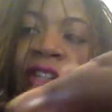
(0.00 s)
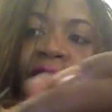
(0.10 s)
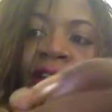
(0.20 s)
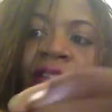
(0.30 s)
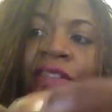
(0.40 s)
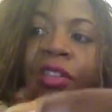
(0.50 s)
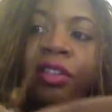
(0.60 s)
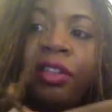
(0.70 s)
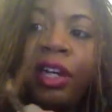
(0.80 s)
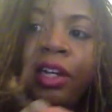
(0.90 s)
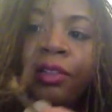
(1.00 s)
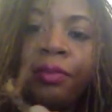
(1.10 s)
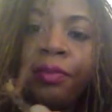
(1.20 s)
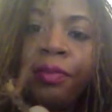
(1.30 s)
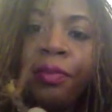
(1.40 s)
the other sister lock.
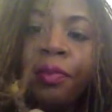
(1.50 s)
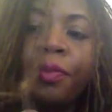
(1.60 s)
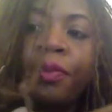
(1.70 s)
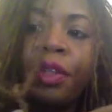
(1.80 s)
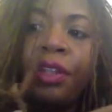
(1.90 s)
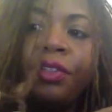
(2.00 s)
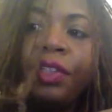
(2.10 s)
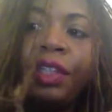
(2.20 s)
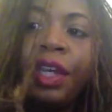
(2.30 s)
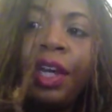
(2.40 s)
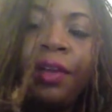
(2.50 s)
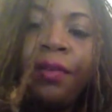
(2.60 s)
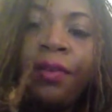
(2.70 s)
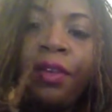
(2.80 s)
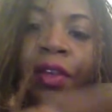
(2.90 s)
Can you see that?
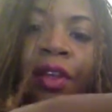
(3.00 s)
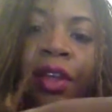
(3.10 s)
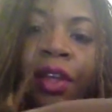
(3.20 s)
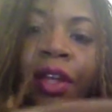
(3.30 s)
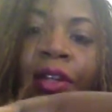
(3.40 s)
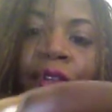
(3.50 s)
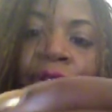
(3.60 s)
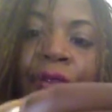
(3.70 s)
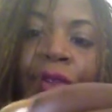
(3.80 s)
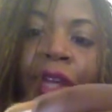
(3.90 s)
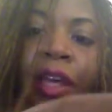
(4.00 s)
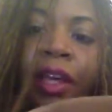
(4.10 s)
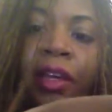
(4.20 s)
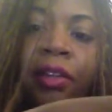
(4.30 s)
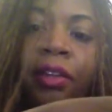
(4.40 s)
I don't know if you
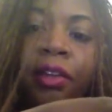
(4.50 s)
can.